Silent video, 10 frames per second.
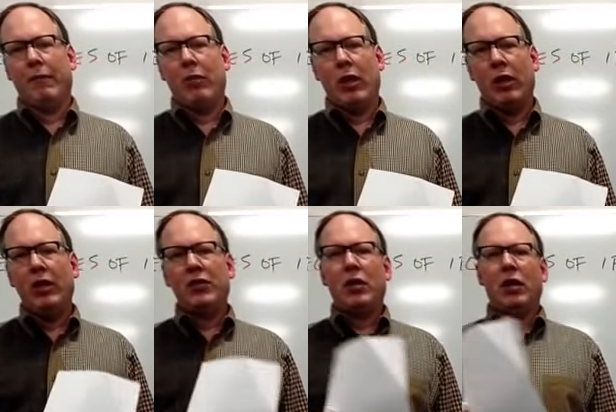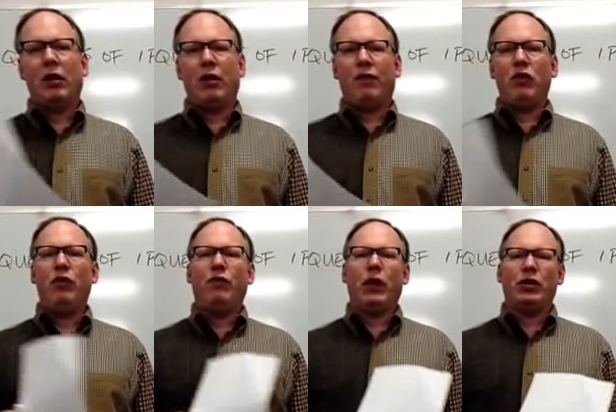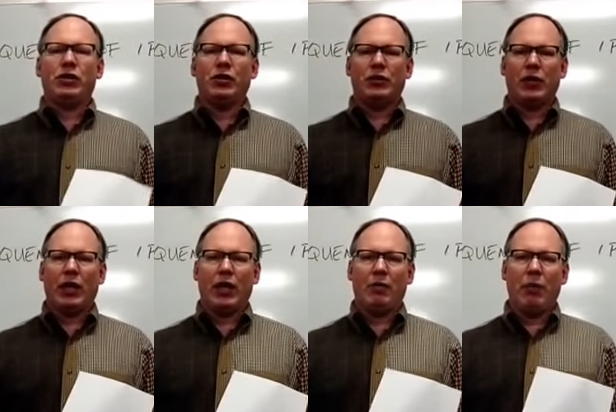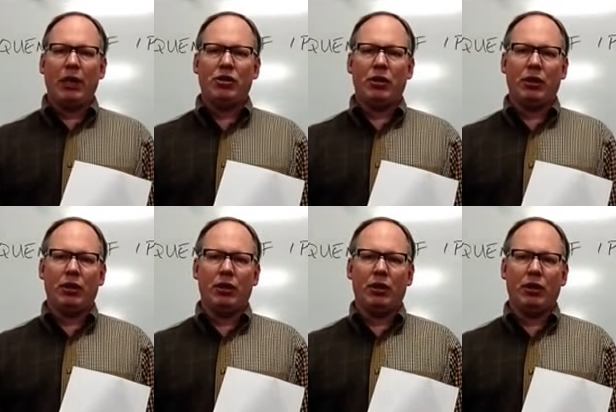at least the few functions that I mentioned